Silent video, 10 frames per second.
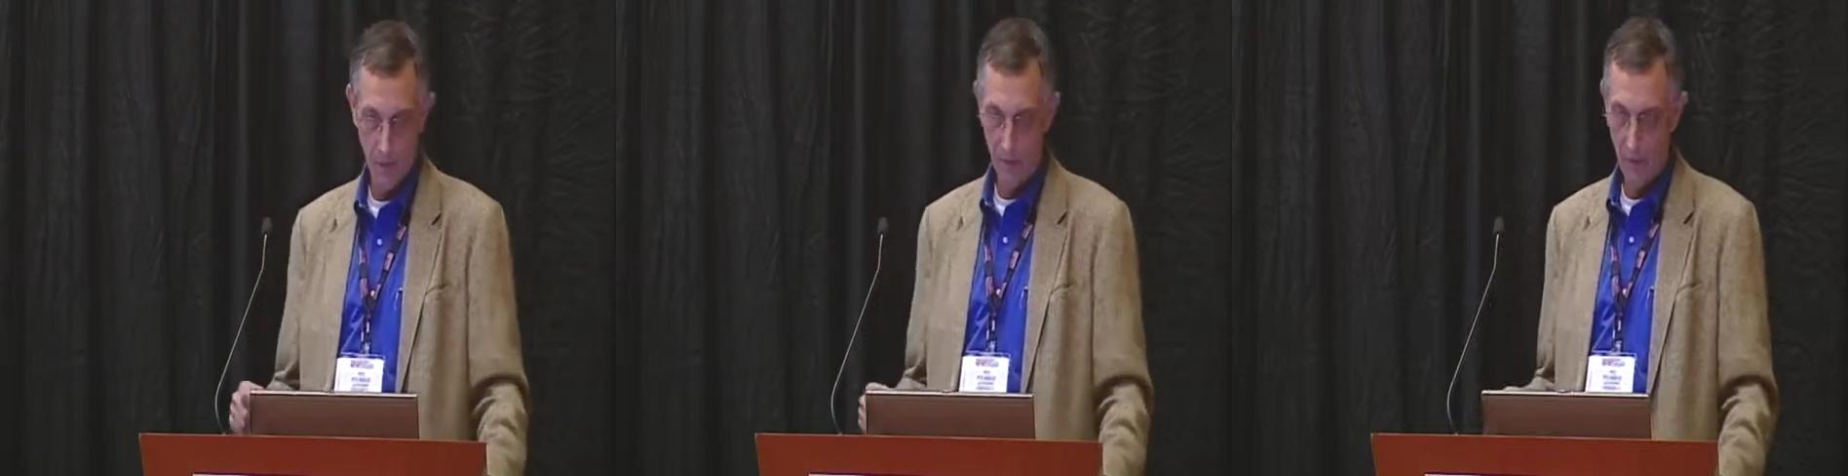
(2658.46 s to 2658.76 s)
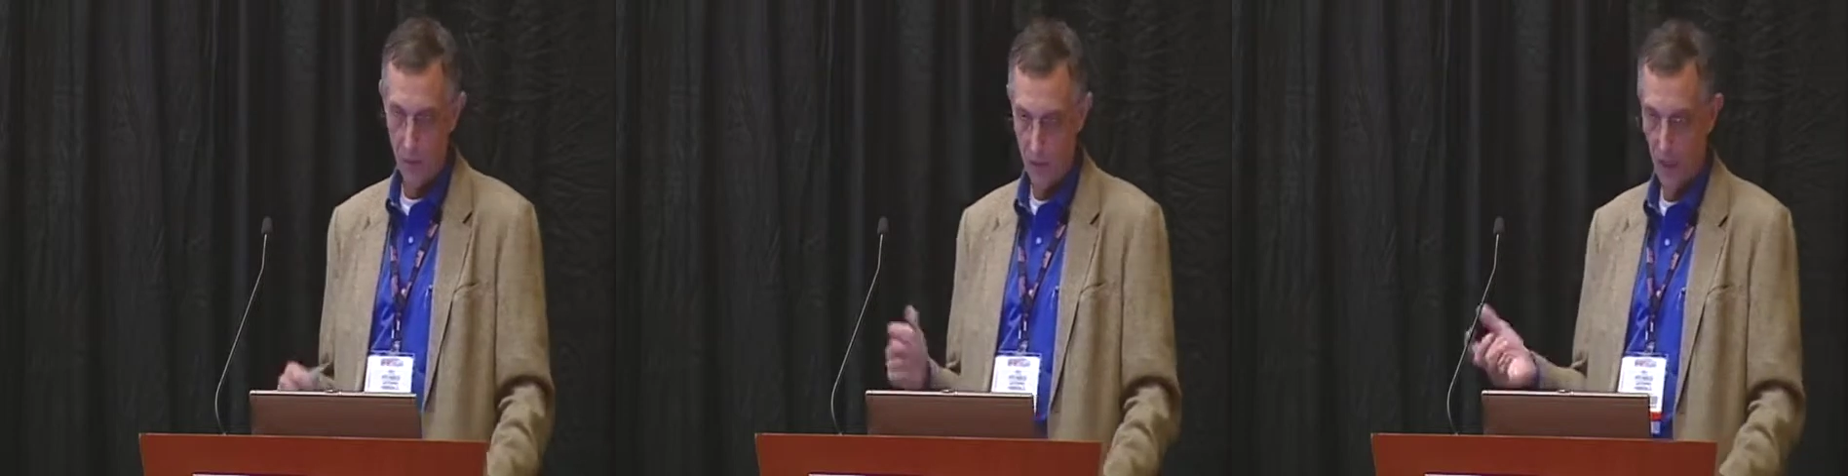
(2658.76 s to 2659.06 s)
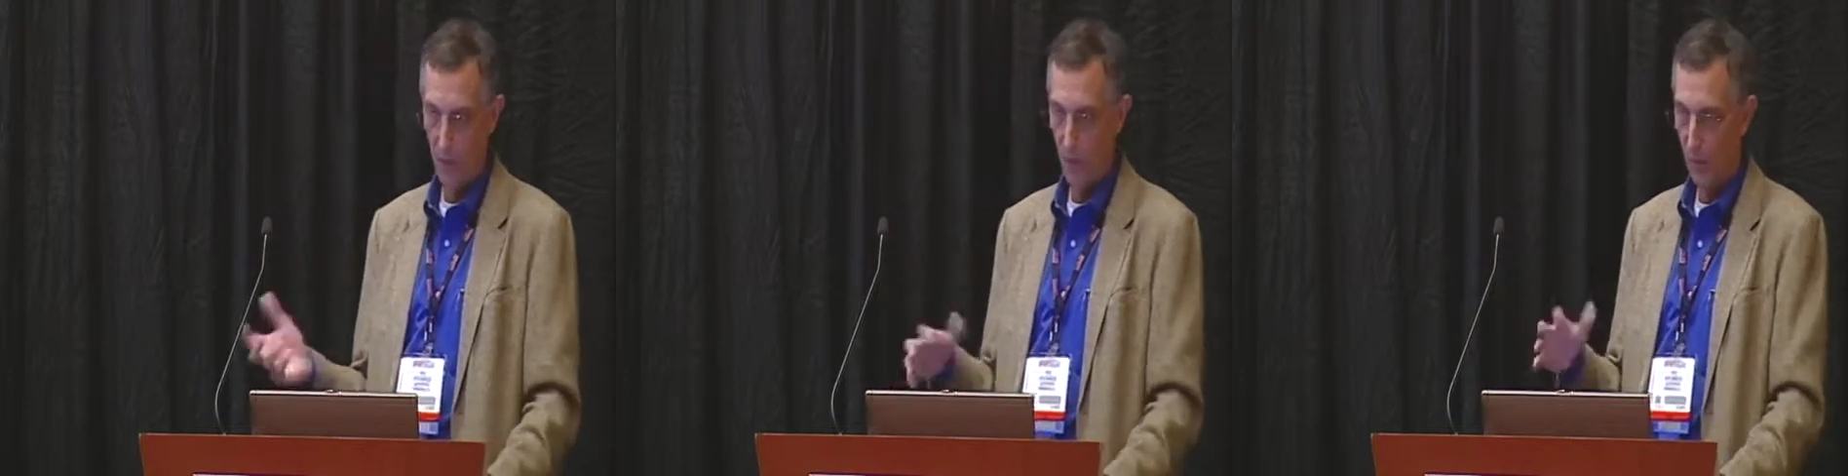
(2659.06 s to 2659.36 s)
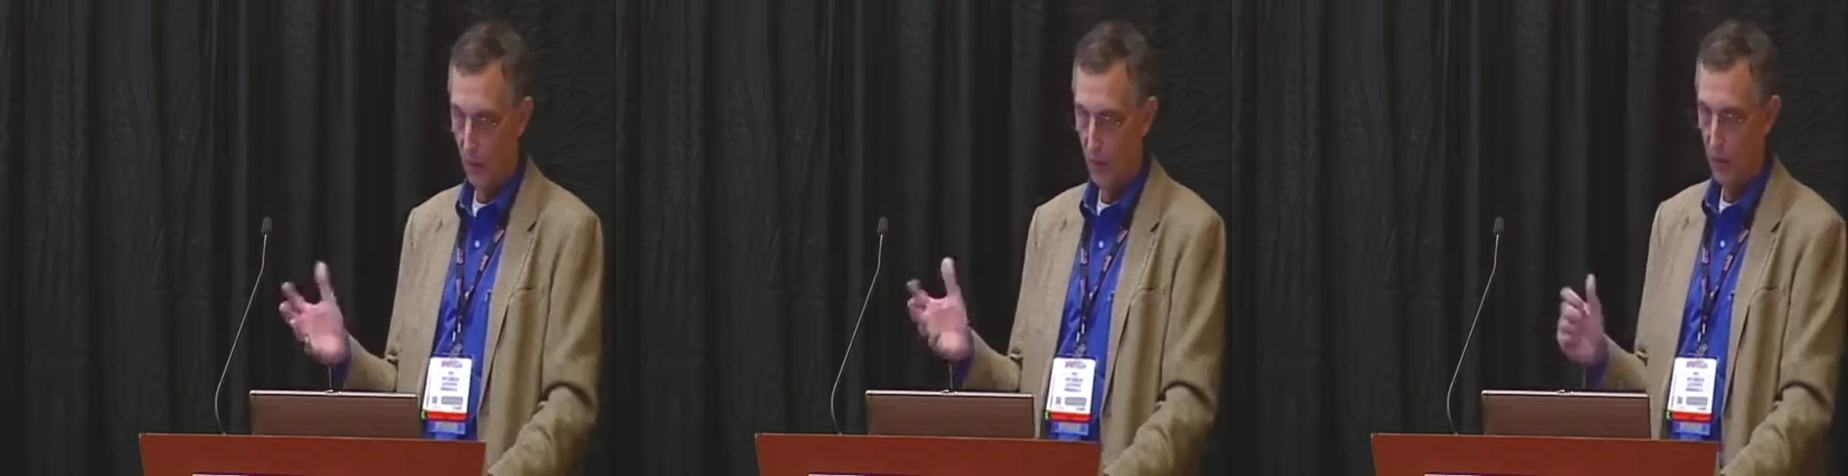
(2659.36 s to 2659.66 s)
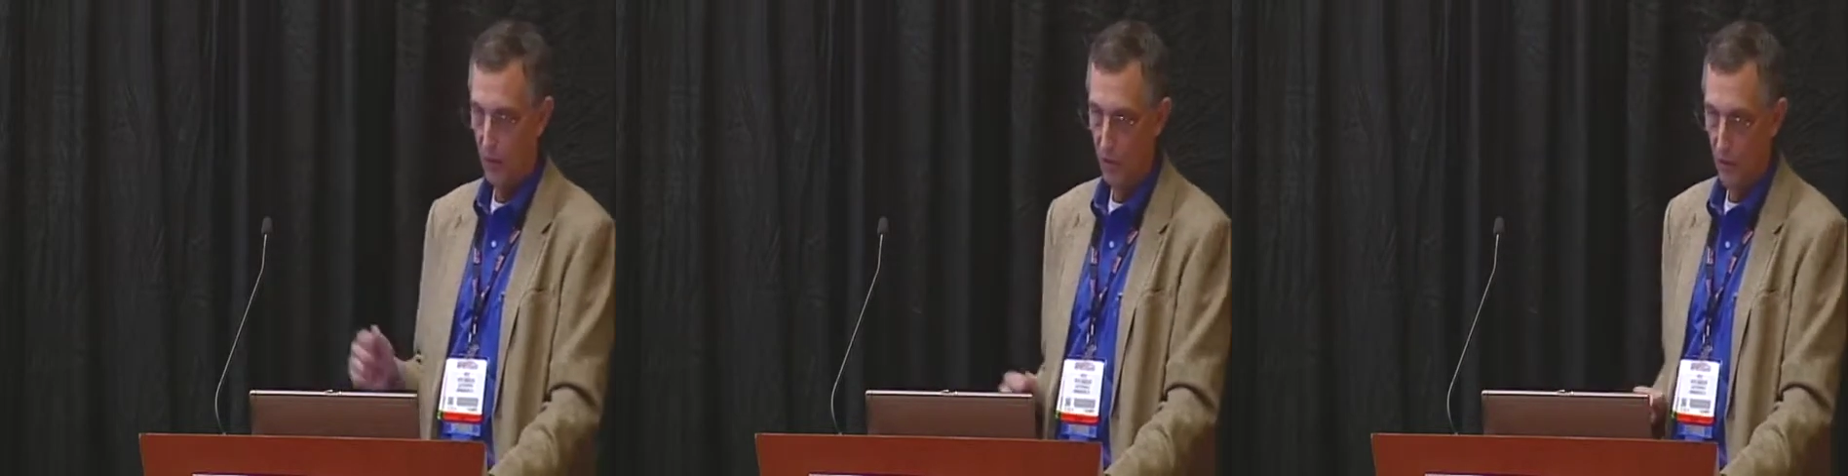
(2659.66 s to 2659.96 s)
from the standpoint
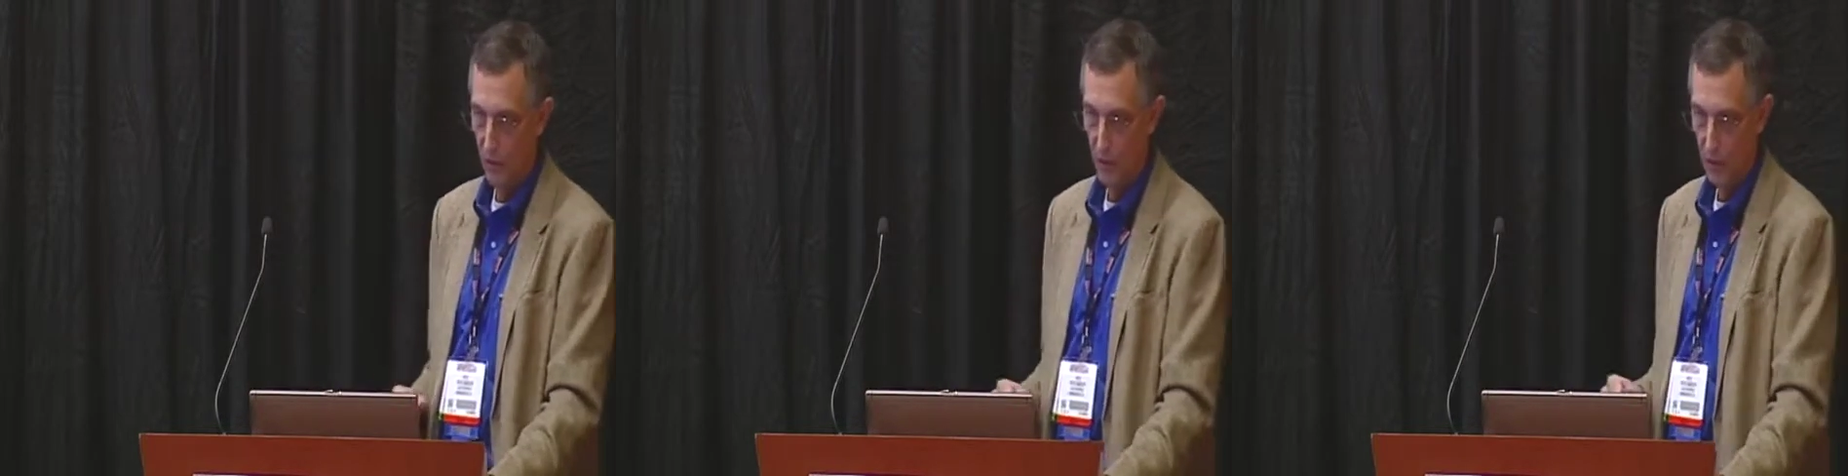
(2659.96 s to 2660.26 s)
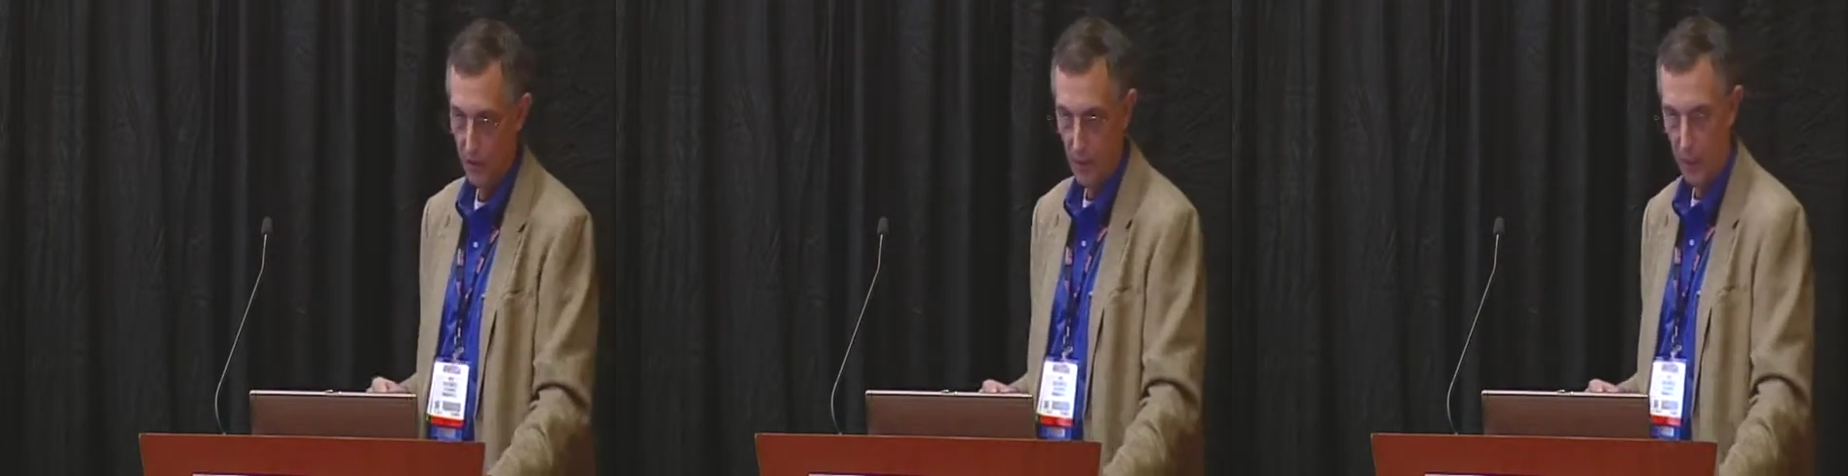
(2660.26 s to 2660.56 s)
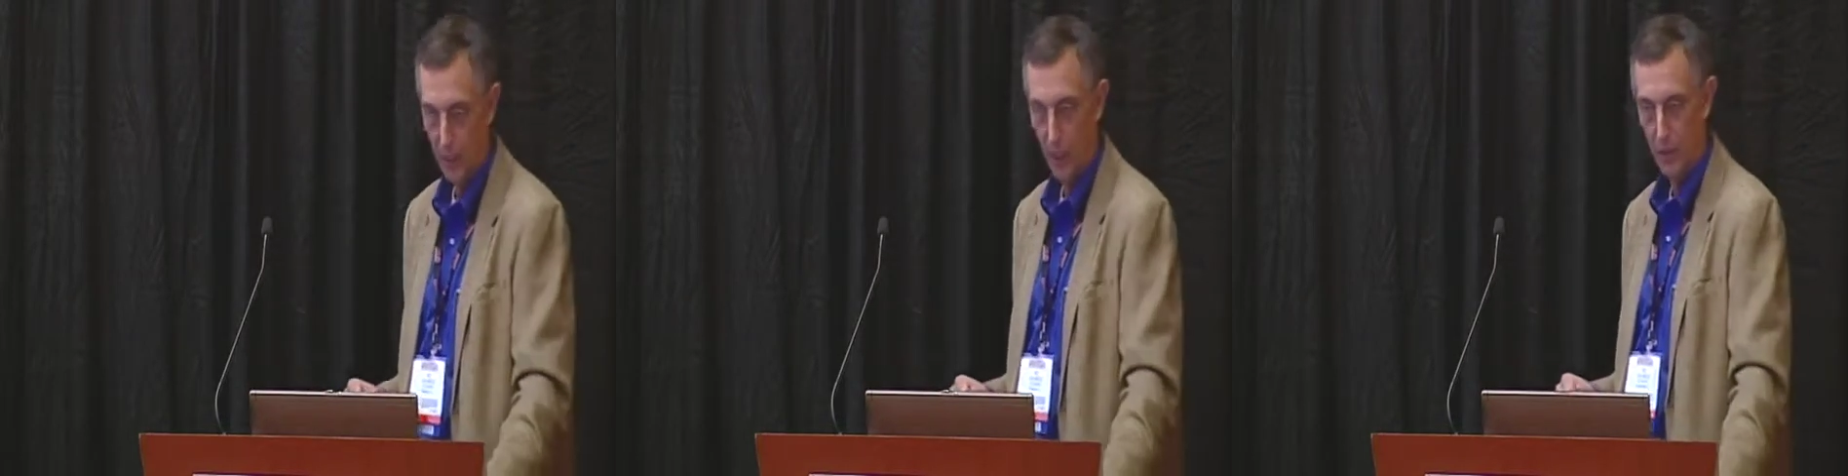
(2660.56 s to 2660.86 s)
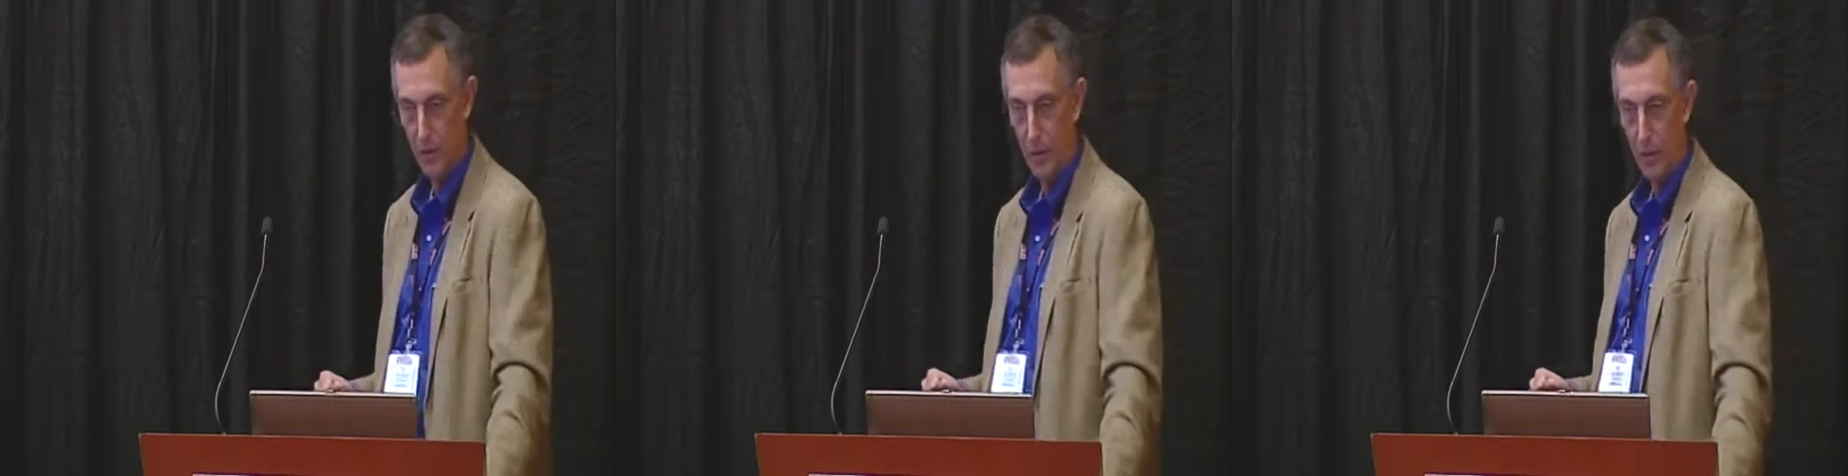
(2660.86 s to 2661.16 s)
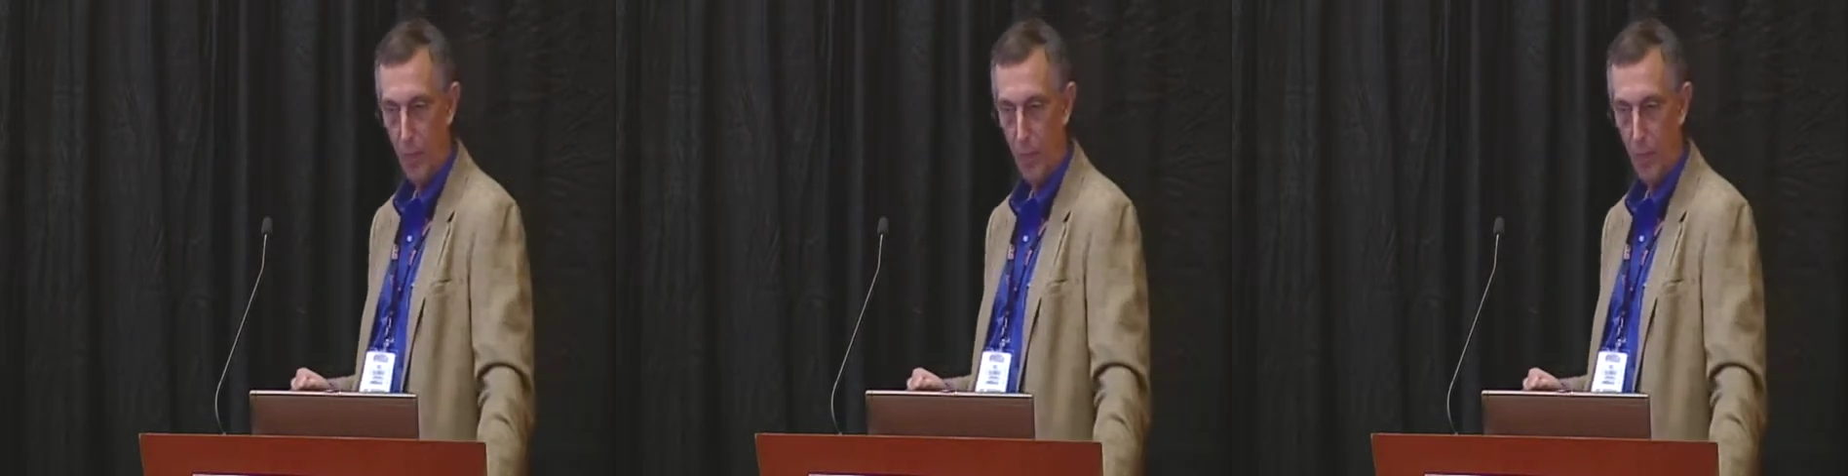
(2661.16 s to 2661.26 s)
of driving the technology.